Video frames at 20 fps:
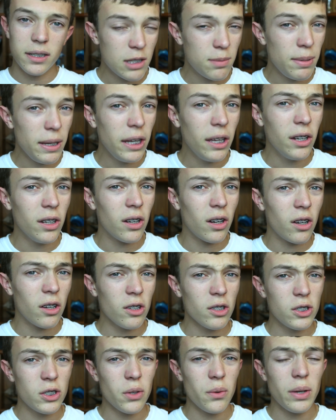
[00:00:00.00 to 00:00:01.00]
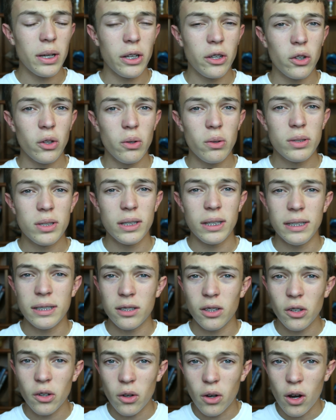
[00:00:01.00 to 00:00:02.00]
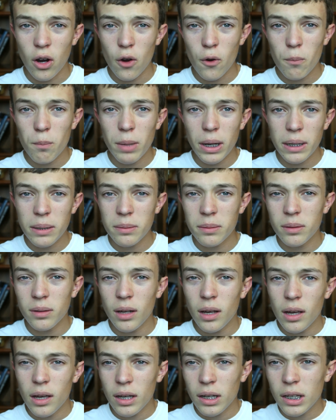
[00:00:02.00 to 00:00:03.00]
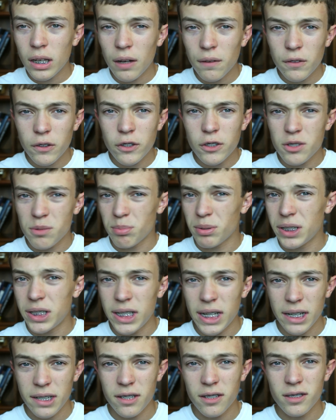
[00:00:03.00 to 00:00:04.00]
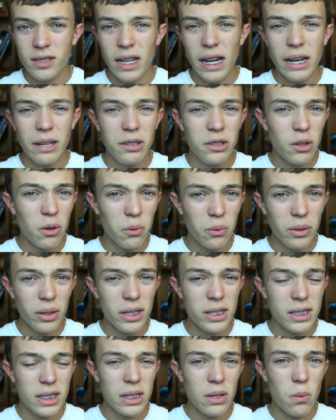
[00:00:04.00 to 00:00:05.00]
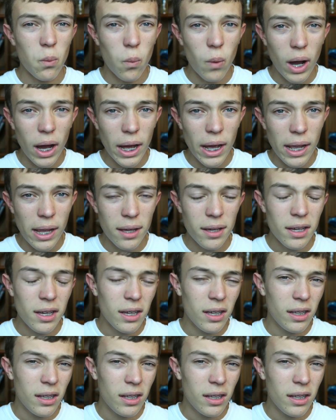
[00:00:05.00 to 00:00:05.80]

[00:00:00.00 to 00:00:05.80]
Spigen also includes these little home button covers or protectors. I don't really see why.